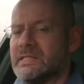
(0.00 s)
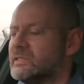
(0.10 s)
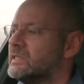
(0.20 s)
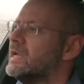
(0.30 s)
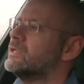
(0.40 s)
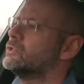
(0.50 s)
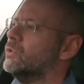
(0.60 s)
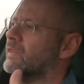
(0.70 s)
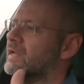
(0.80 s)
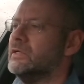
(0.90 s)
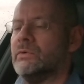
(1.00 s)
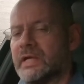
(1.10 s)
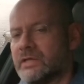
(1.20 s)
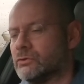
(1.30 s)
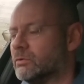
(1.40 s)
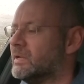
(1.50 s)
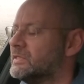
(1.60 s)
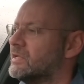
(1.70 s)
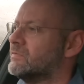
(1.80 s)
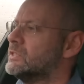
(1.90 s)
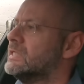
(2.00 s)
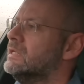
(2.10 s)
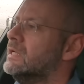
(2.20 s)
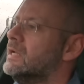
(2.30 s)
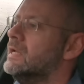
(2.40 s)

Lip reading: 86 or that new Caterham 170,